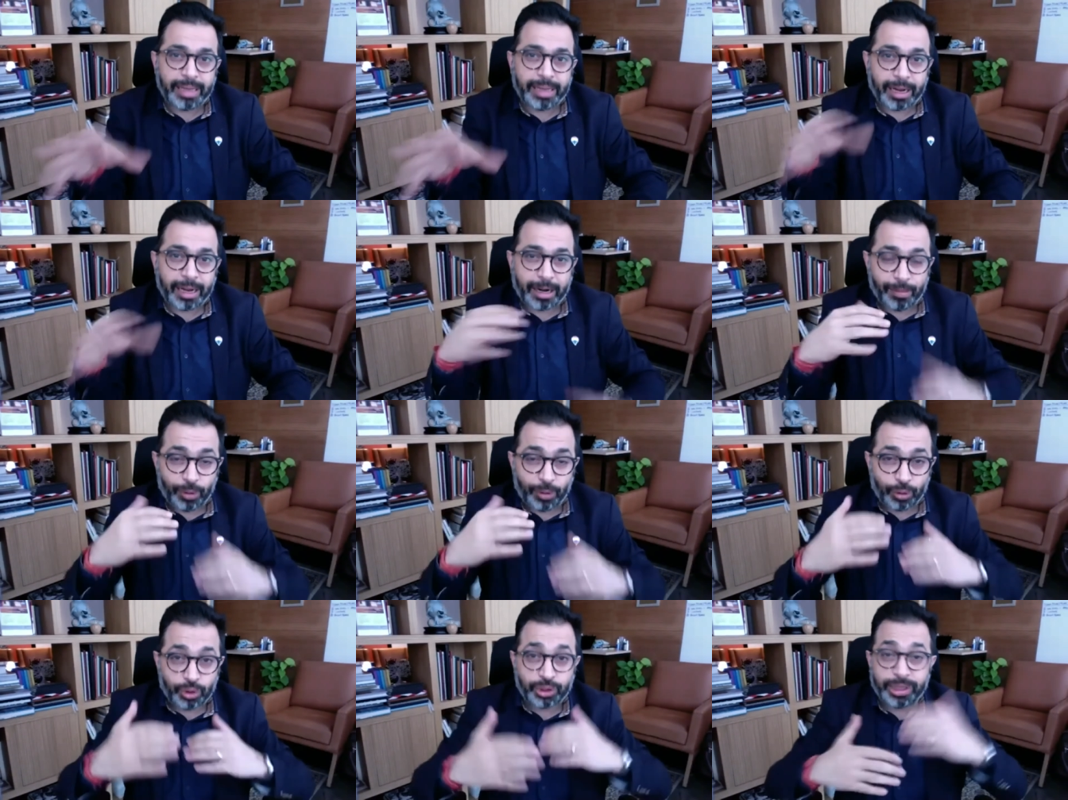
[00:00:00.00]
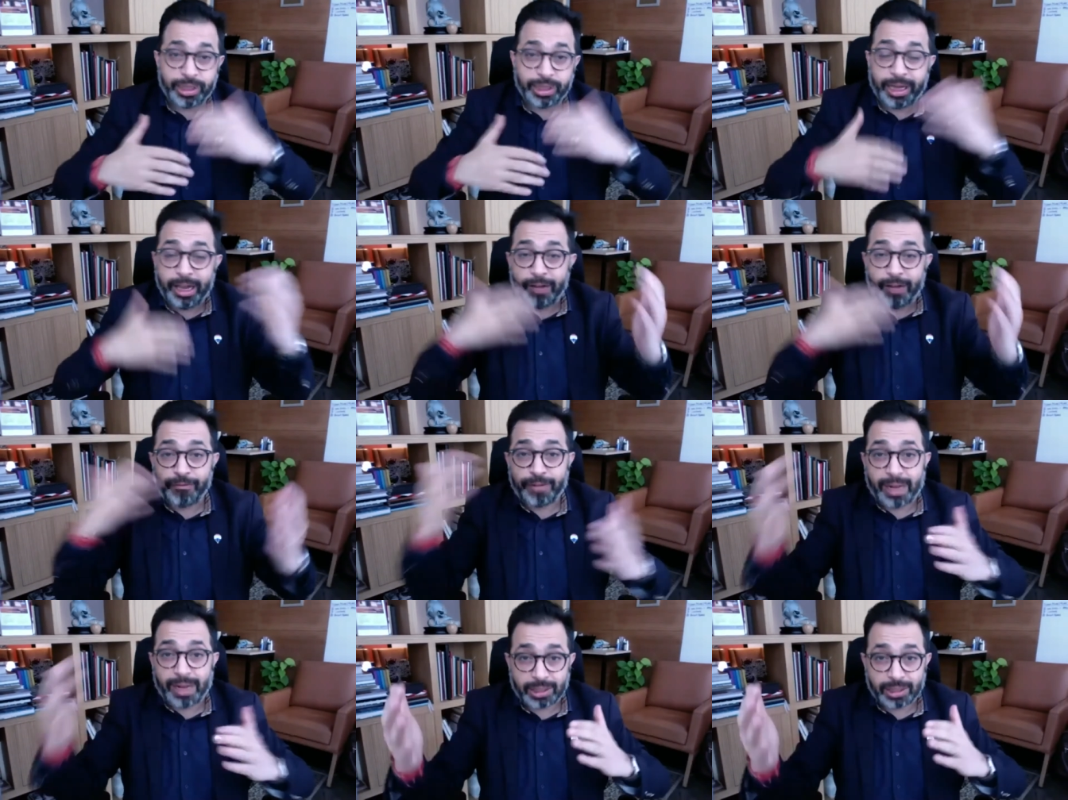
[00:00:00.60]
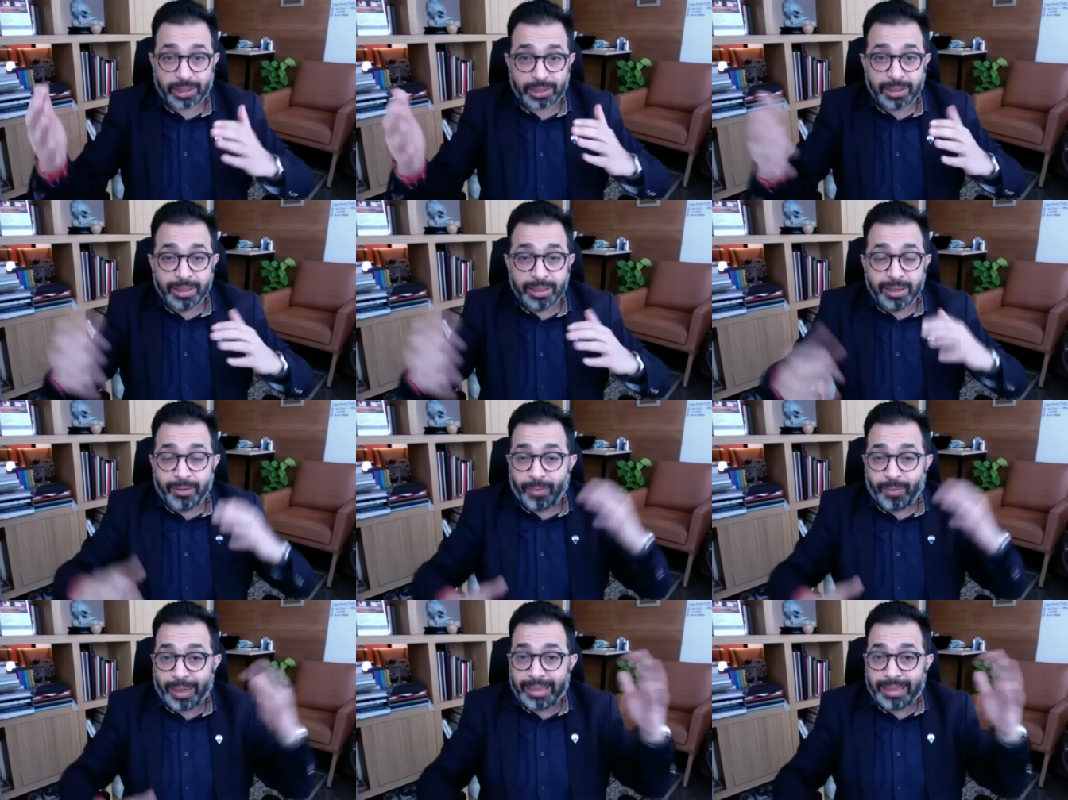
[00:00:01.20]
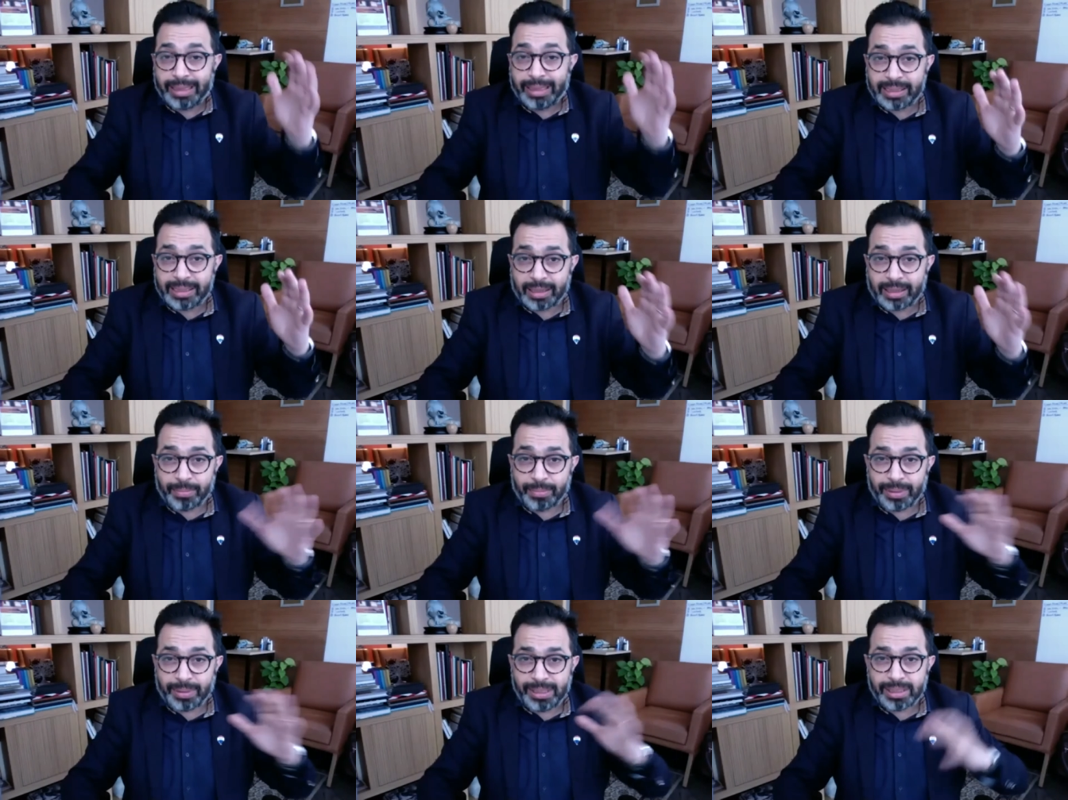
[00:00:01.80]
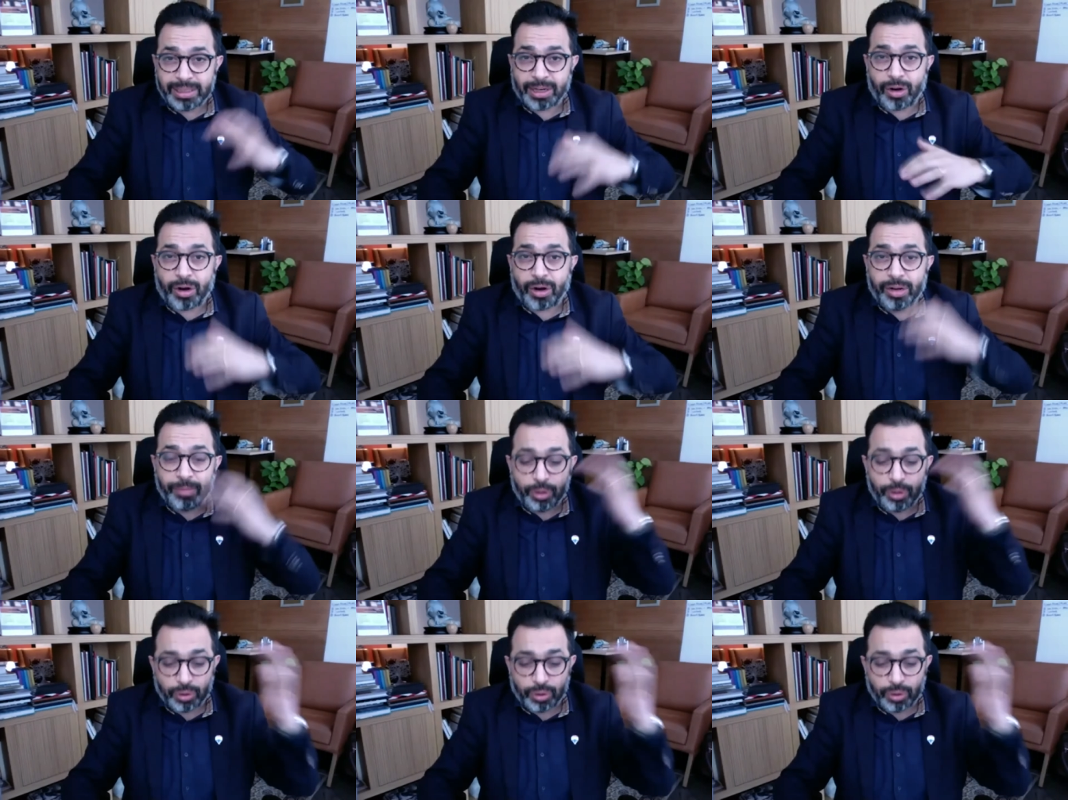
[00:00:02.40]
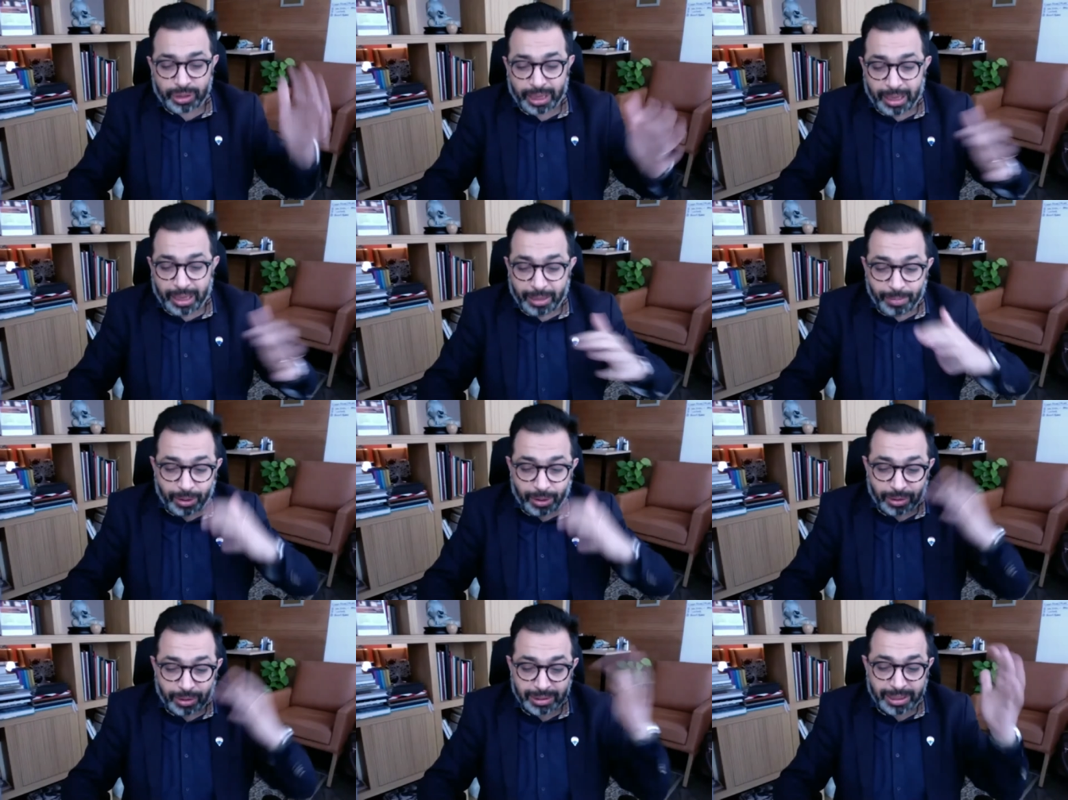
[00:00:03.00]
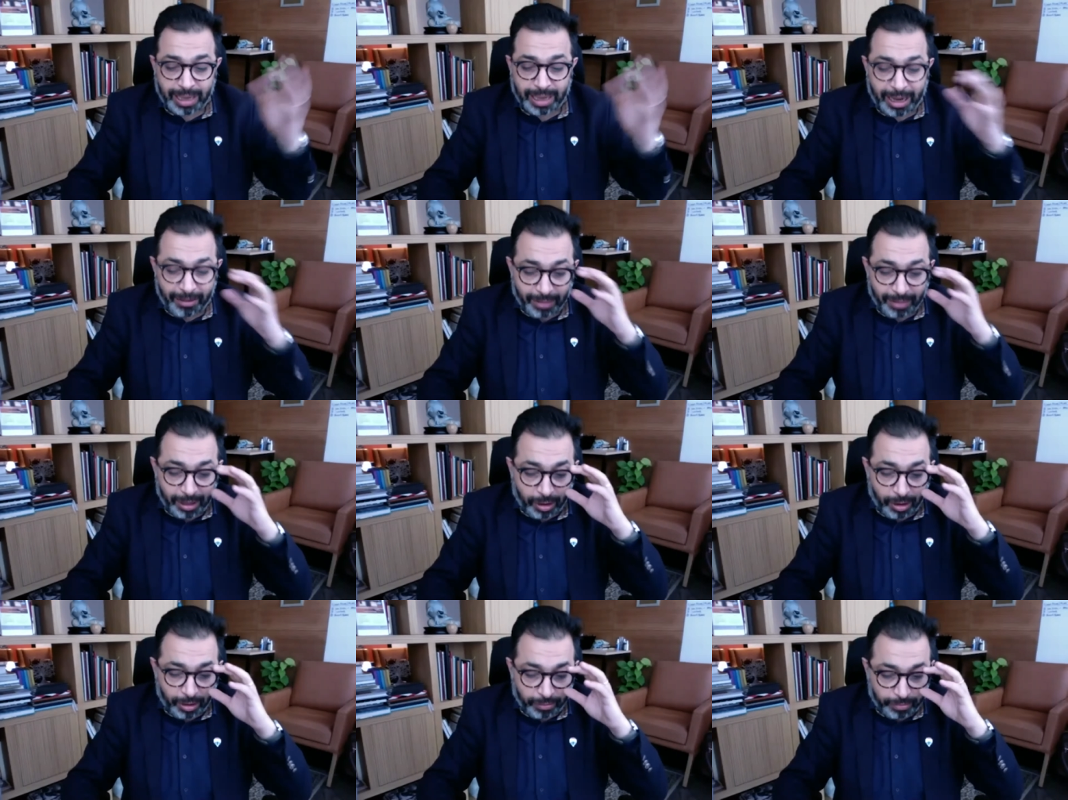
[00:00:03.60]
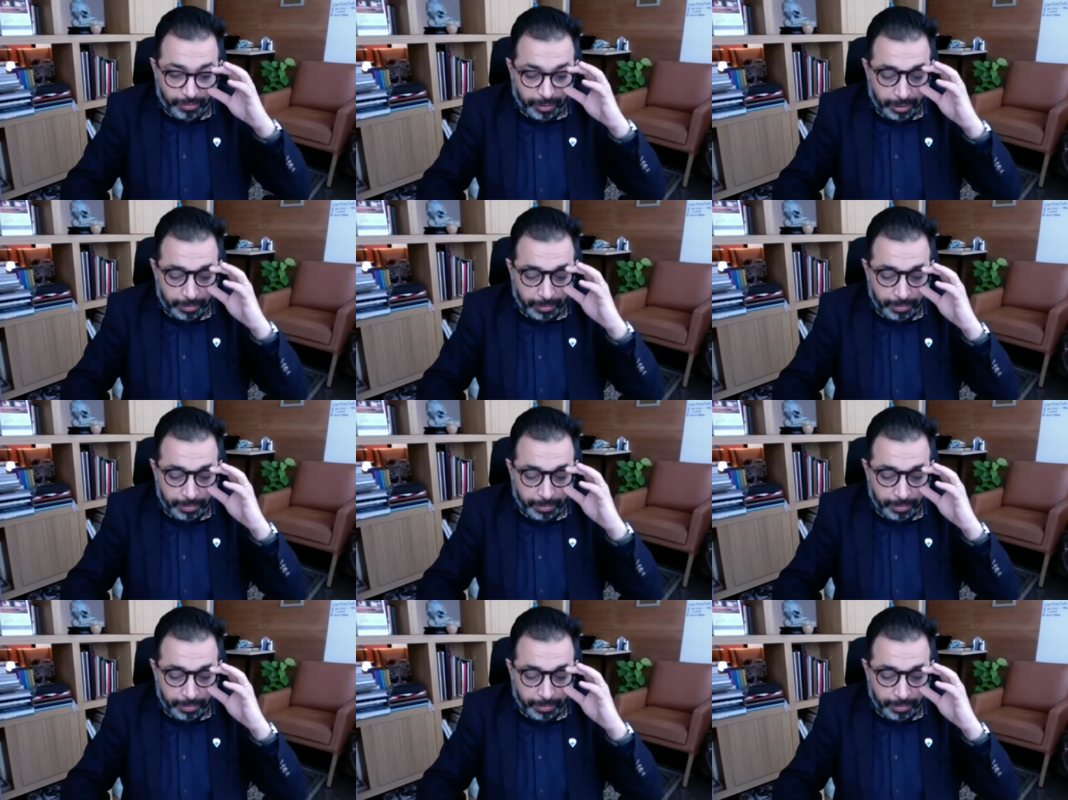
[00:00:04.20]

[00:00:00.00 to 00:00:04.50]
they are able to scale fast while these companies are not able to scale because they have a lot of uh,